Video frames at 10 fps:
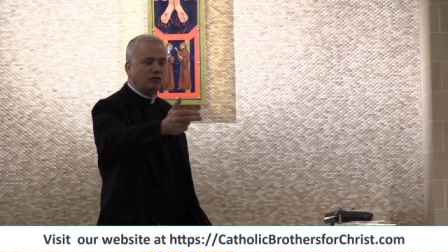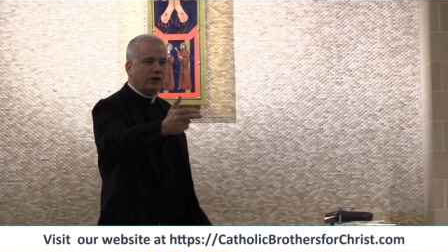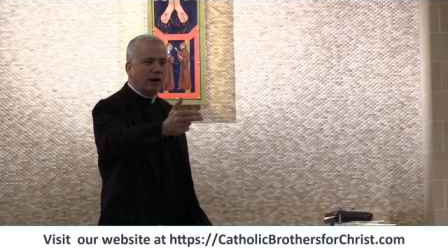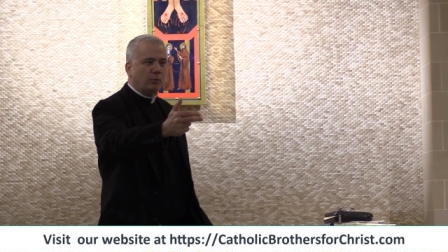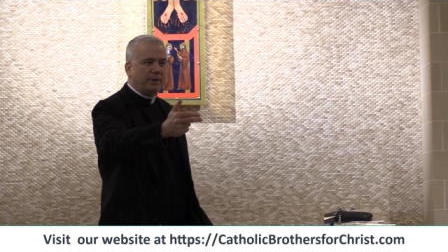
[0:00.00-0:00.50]

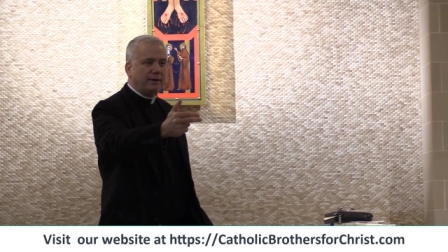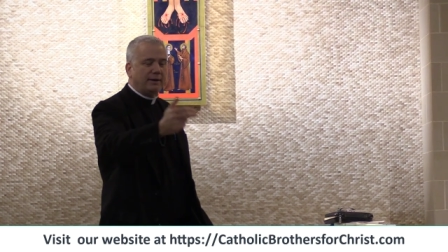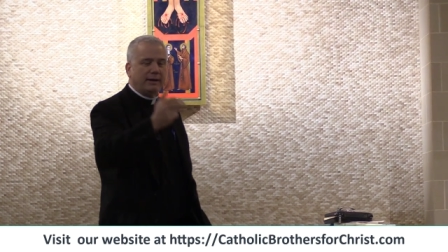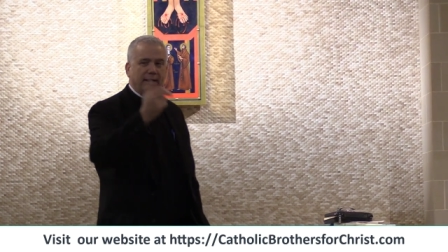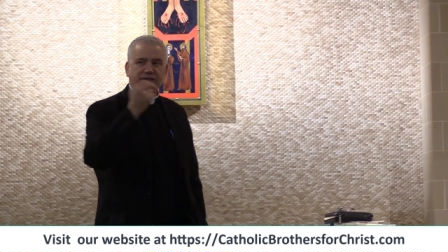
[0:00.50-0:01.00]
Gentlemen,
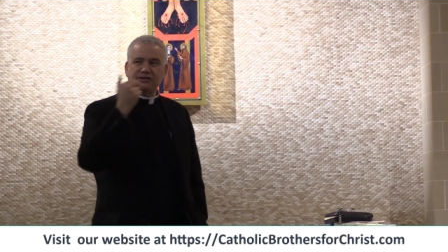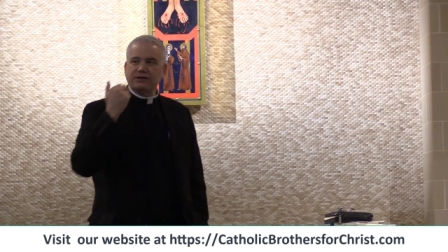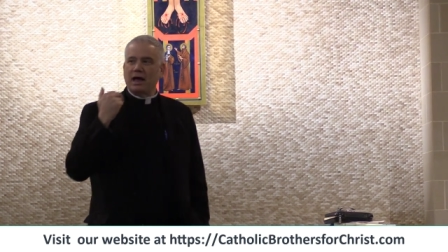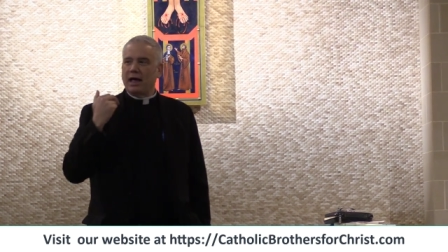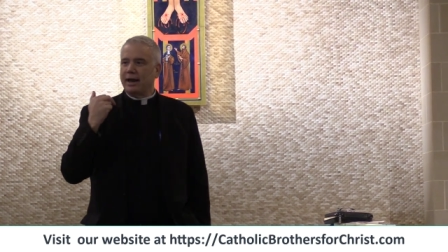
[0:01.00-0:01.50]
it's
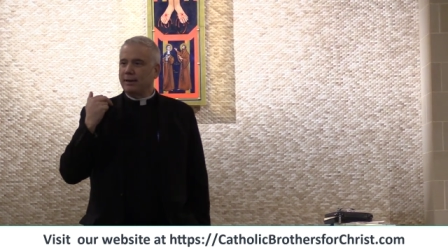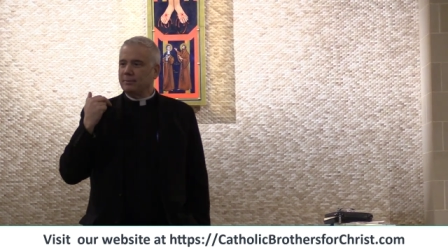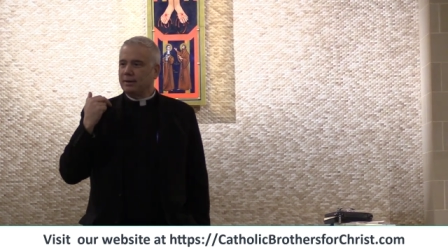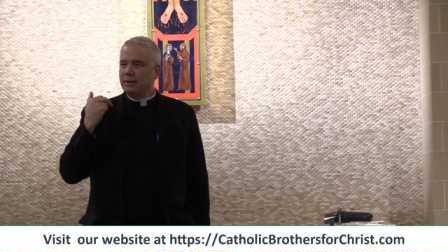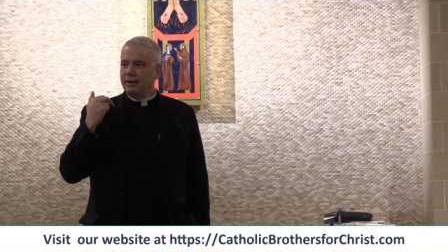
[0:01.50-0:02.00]
time
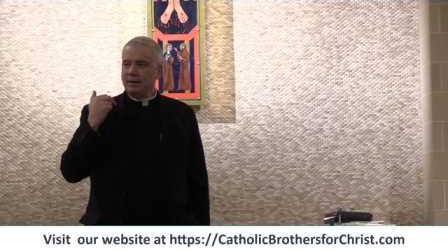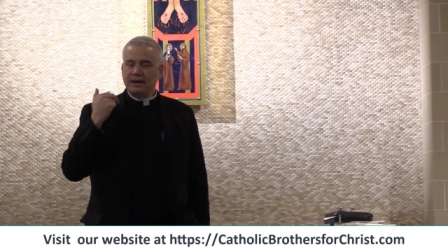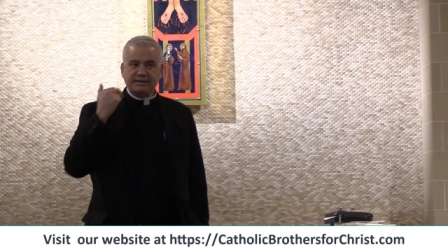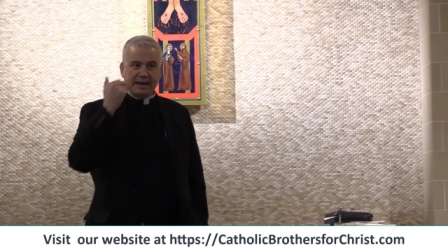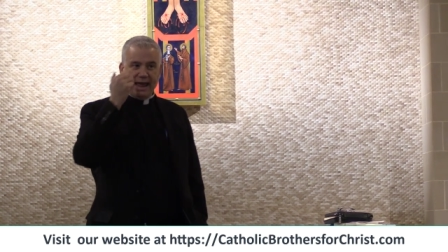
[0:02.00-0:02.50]

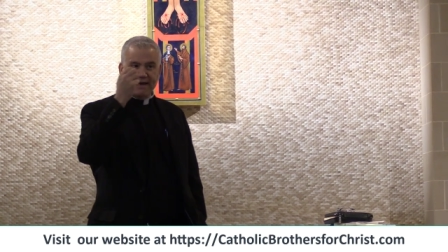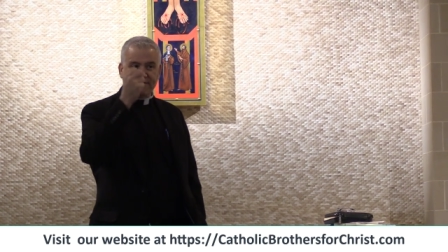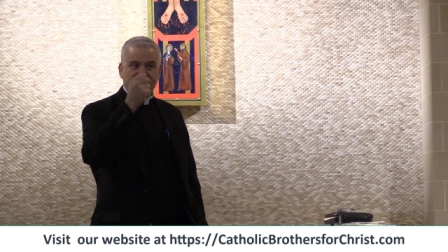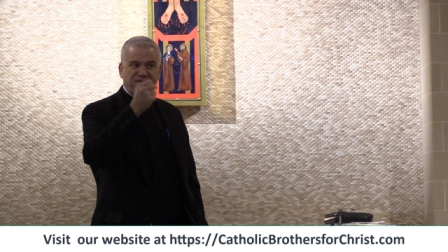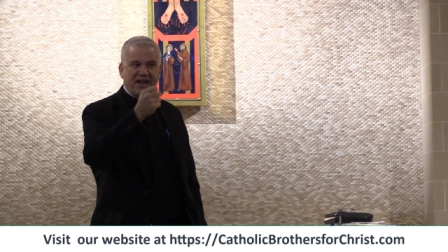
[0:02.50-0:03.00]
to
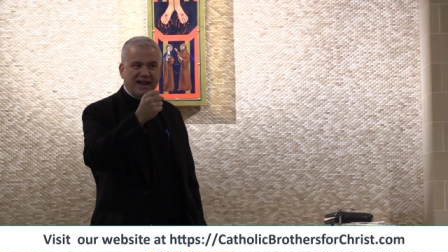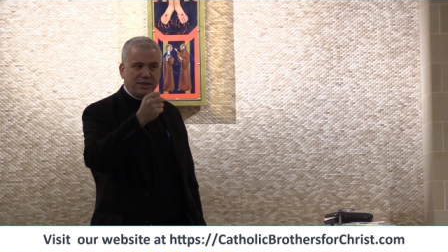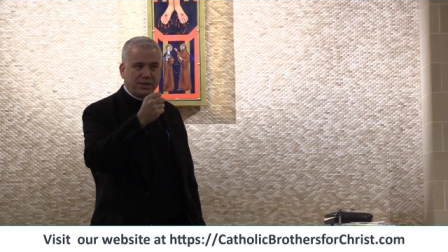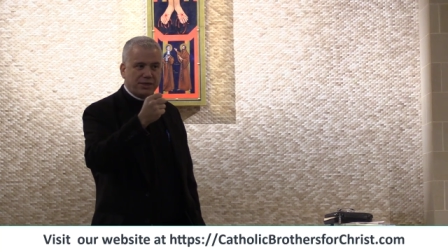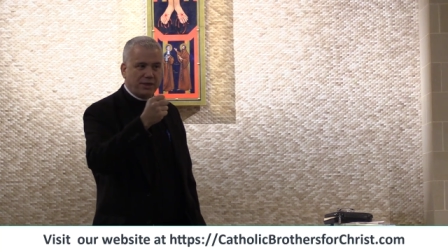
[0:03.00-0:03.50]
have
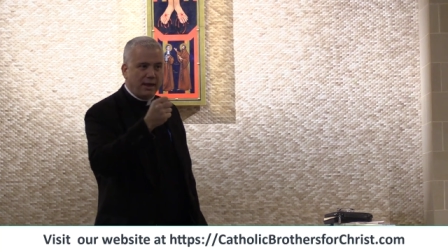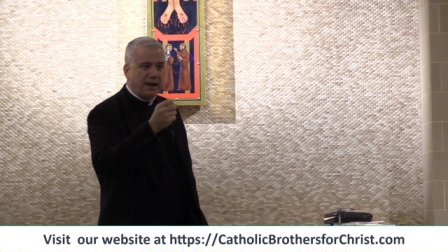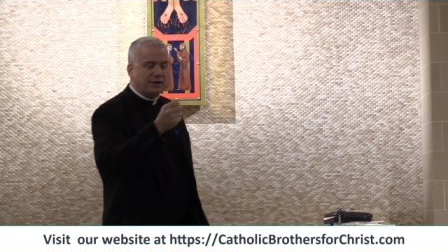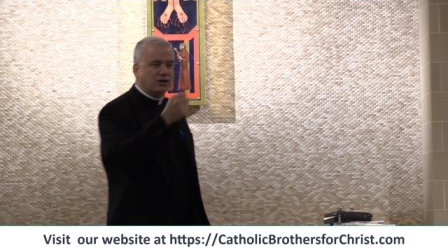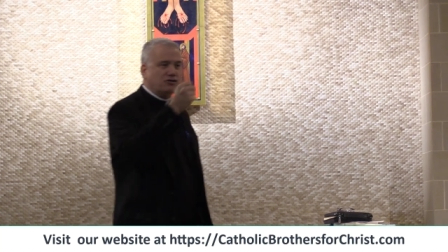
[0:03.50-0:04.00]
faith
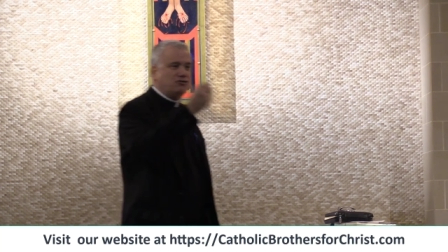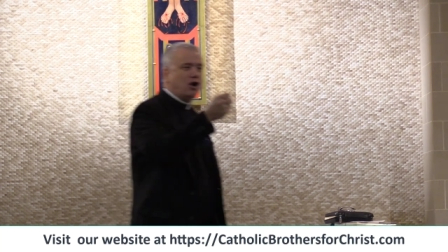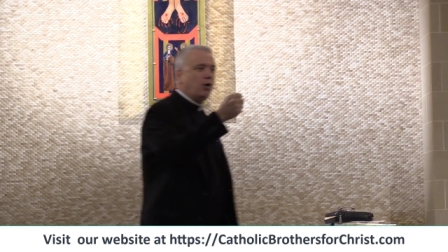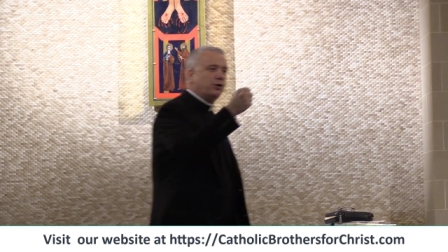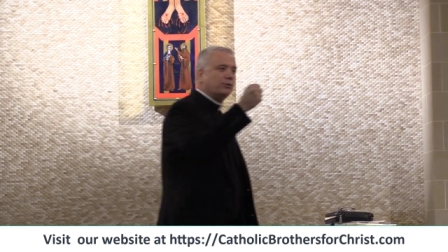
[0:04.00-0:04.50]
to
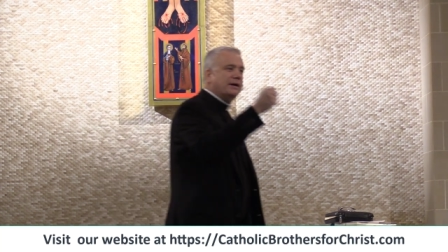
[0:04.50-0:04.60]
know the